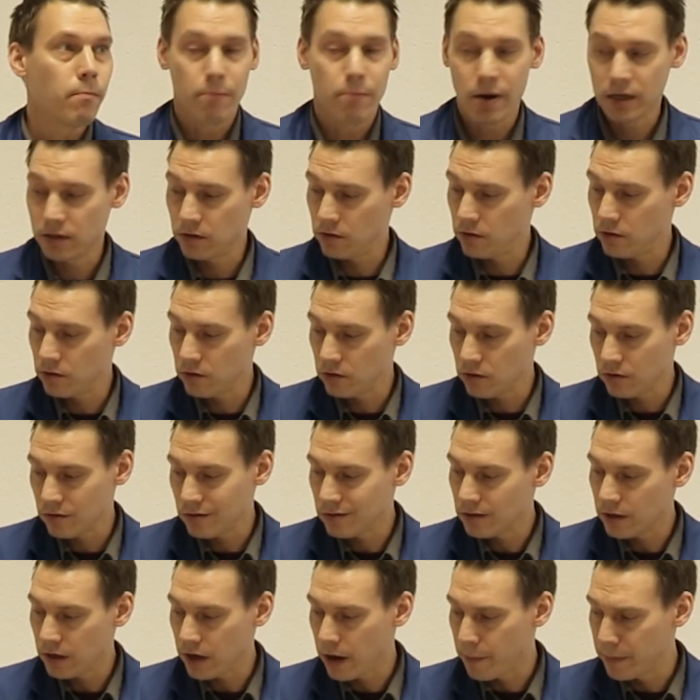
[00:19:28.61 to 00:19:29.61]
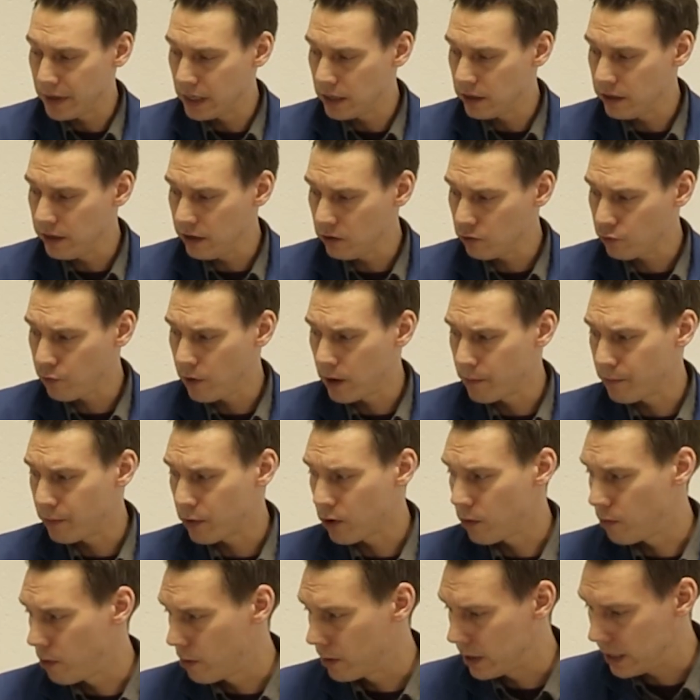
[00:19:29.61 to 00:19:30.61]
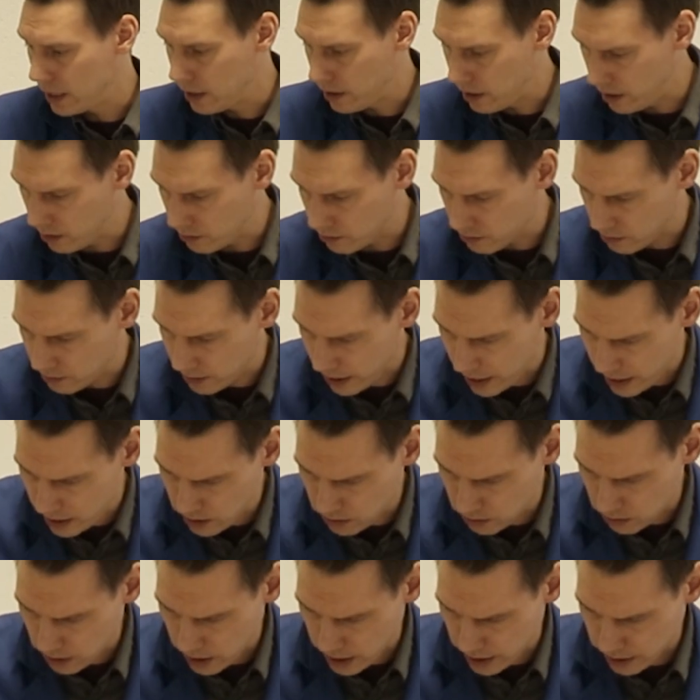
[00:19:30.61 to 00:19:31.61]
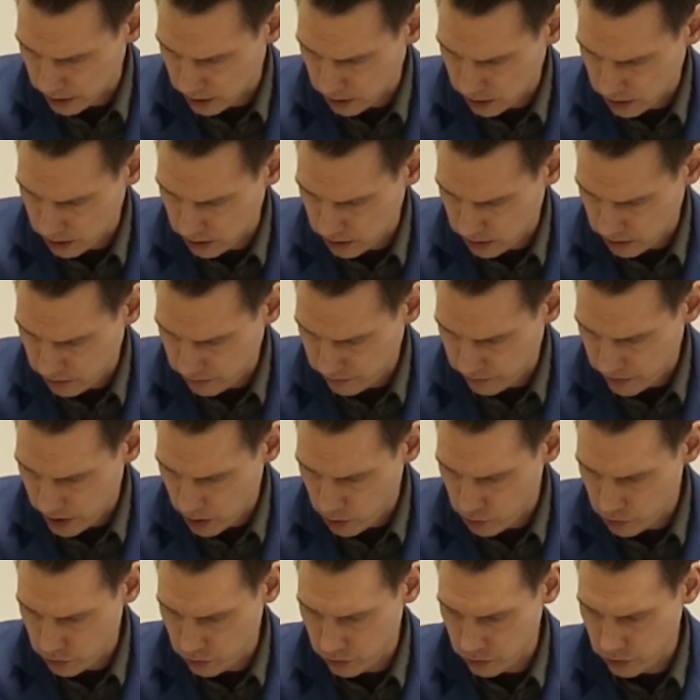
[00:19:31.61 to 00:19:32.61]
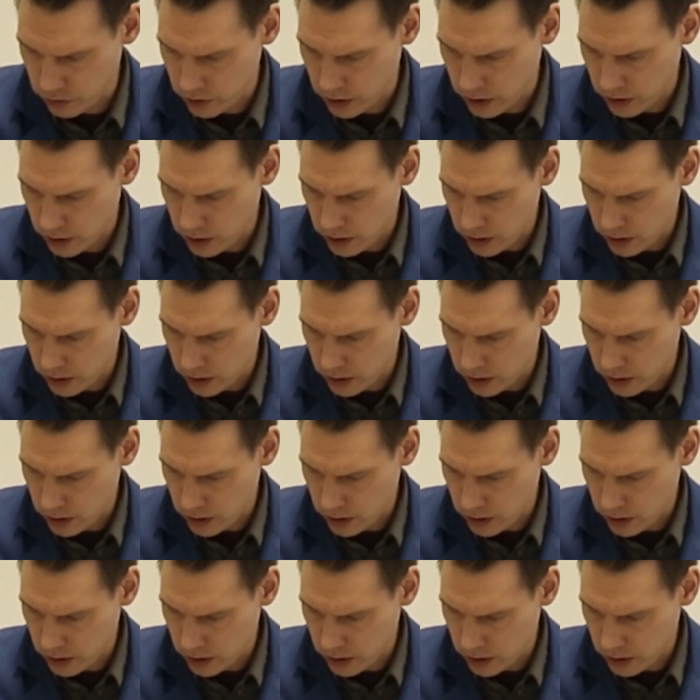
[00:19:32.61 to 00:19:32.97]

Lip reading: But I mean, this one probably in this state, like very